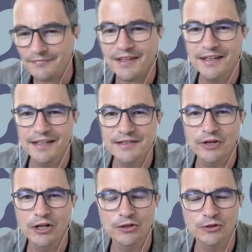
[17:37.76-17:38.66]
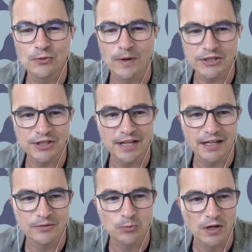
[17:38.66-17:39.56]
It's a very good question,
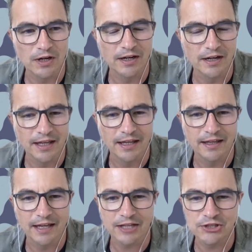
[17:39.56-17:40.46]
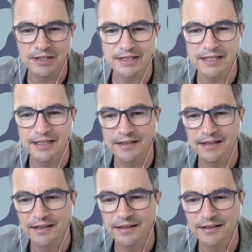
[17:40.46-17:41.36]
and we're actually
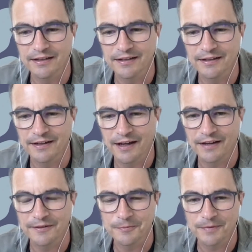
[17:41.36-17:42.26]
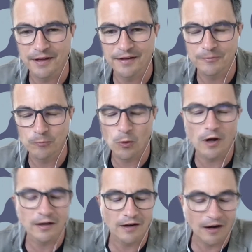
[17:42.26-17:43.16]
are
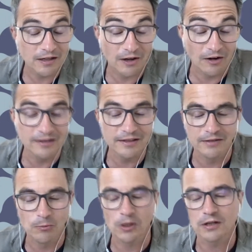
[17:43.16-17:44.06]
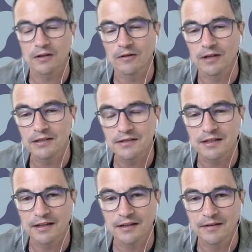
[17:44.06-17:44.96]
currently working on it.
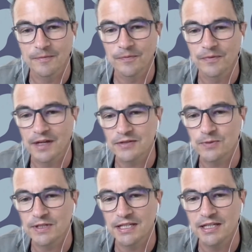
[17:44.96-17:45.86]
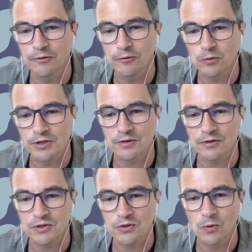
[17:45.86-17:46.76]
As we see, of course,
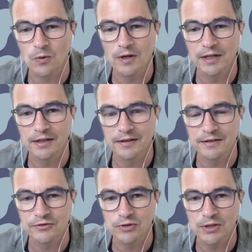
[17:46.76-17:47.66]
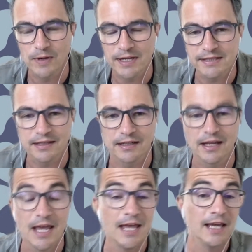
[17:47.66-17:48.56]
also this request, and
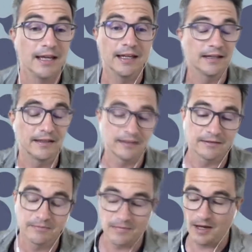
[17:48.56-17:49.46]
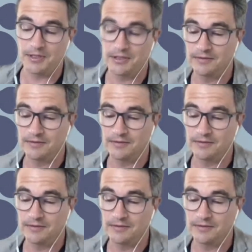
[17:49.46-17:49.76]
I mean,